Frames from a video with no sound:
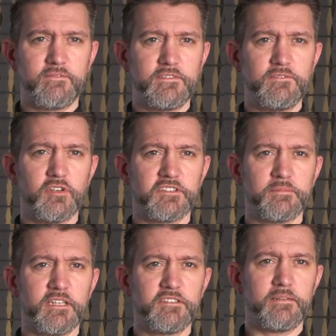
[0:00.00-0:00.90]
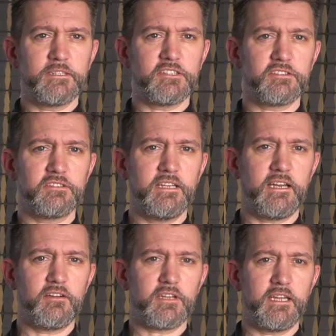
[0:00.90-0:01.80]
You've got some of those elements? Yeah,
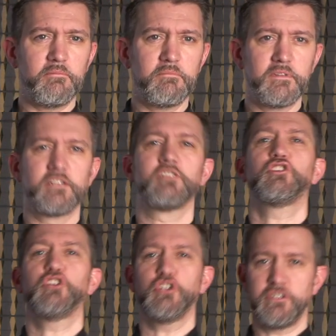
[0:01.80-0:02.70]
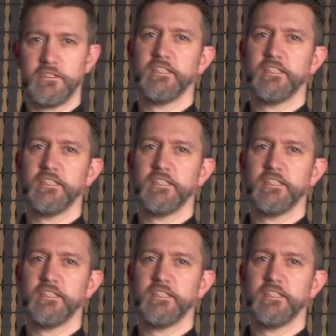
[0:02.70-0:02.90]
okay, good.